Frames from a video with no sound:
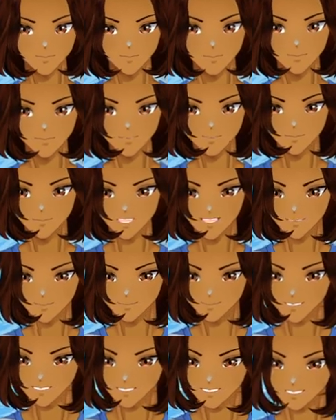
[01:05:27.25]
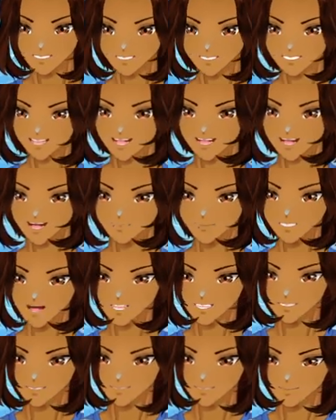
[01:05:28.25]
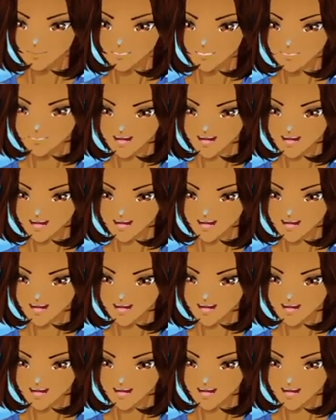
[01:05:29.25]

Fish facts. Very squishy.